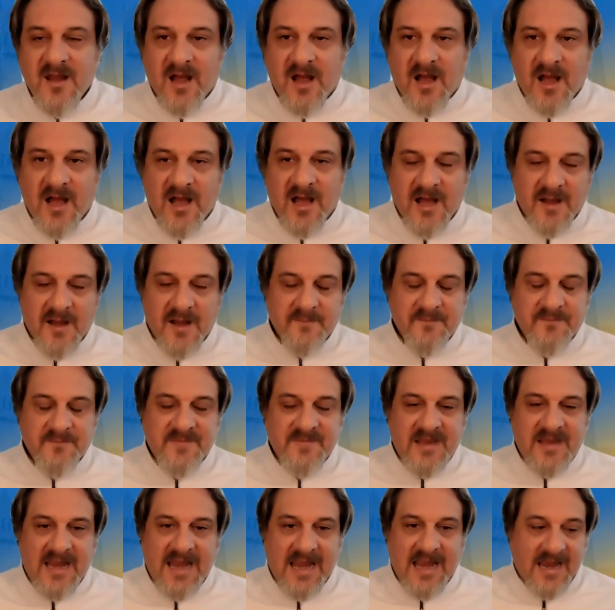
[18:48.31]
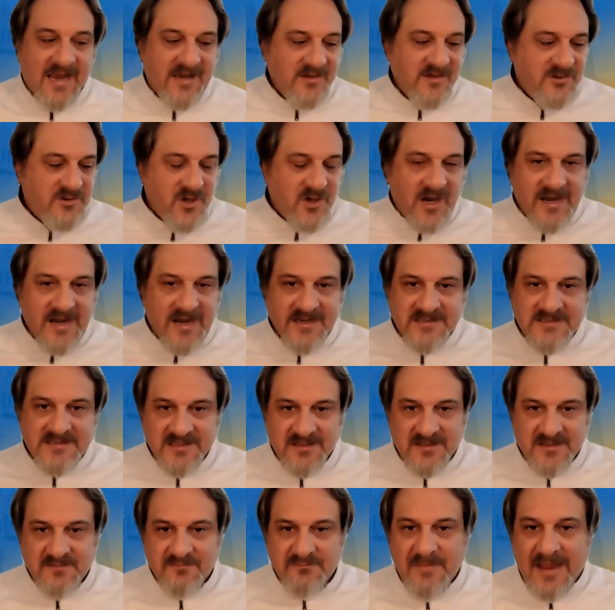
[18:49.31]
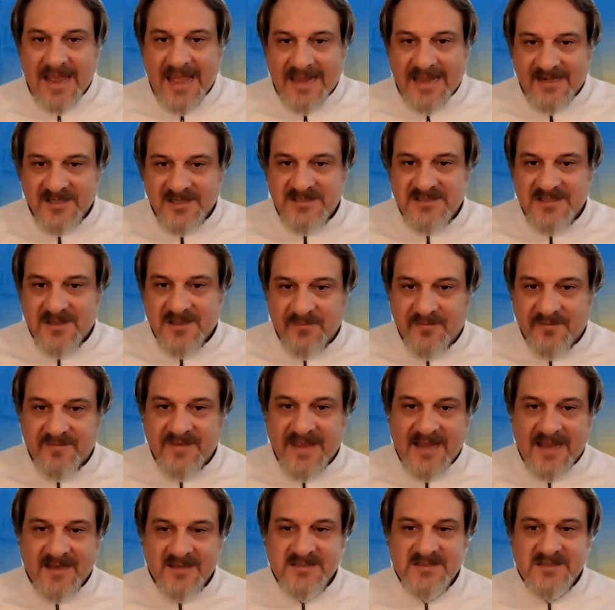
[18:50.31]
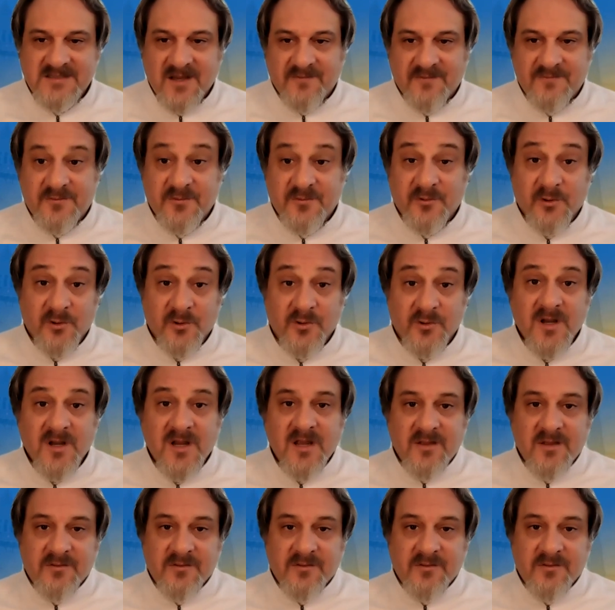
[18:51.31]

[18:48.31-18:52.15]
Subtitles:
And trying to manage some of that stuff through